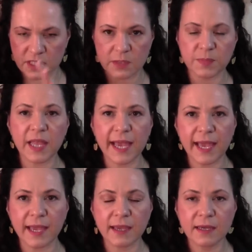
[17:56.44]

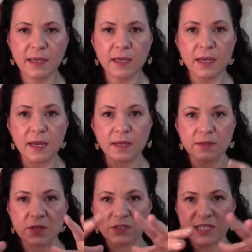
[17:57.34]
display.
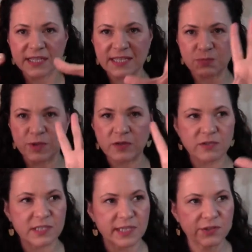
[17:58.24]
There's this
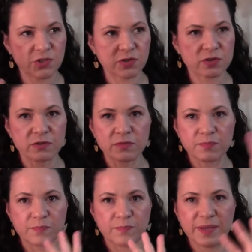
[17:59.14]
weird center
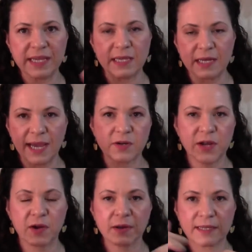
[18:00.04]
bin, I don't
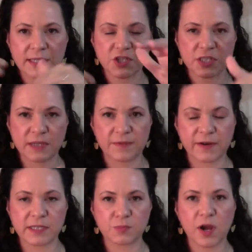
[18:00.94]
know, and it's just like
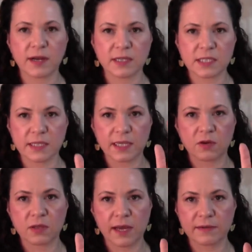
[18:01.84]
various products and, like,
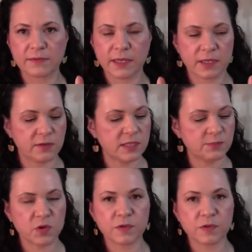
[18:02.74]
you know, a lot of, like, you know, these